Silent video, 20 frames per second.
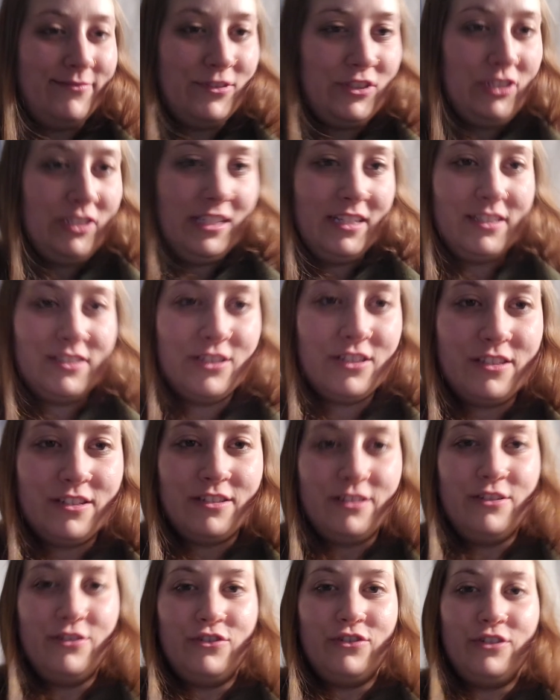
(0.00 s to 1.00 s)
She
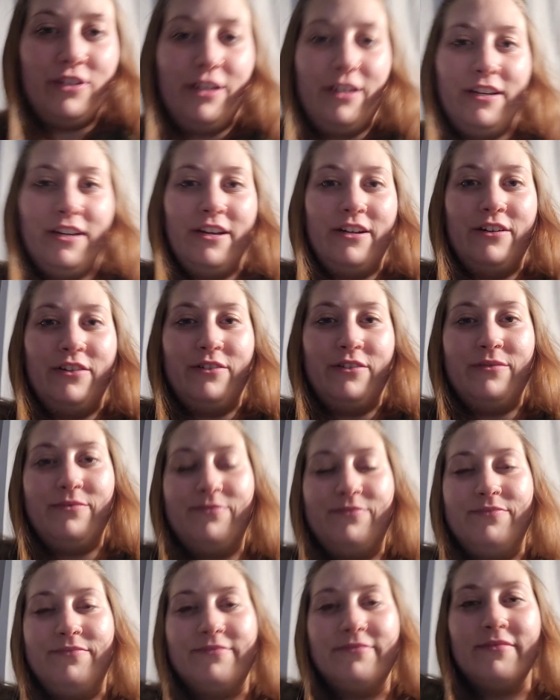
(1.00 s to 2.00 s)
doesn't usually cuddle.
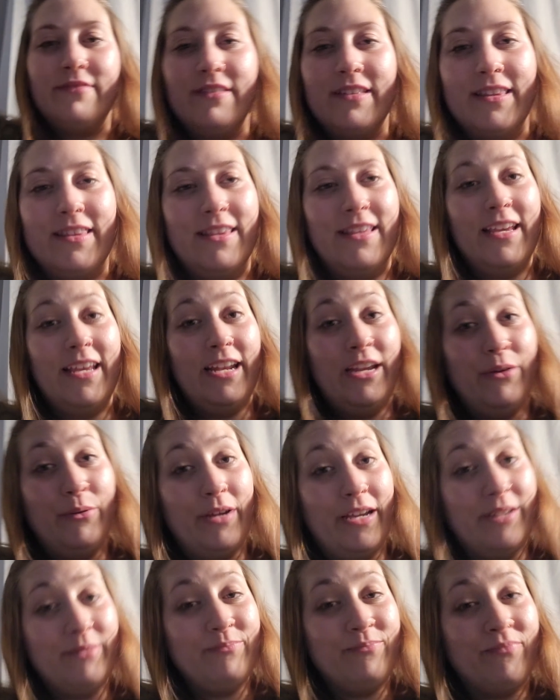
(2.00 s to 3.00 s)

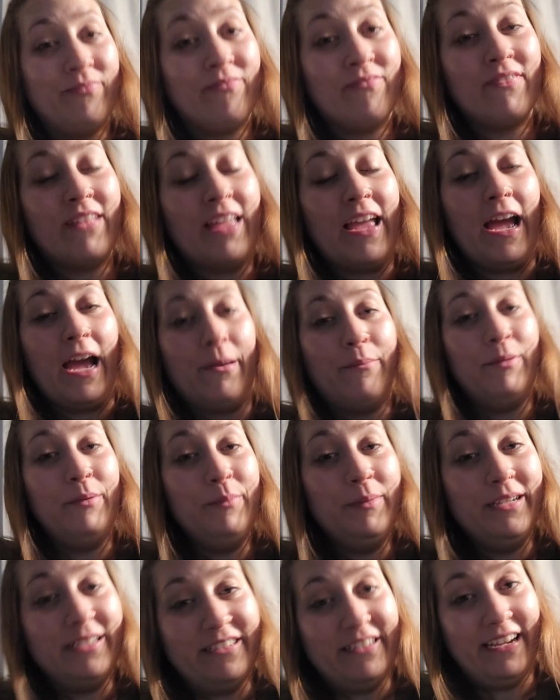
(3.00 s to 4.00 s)
Anyway, happy
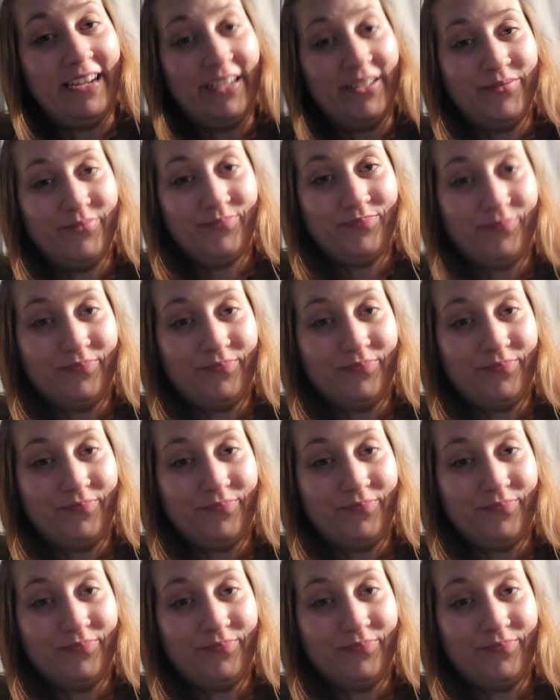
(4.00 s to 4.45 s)
Monday.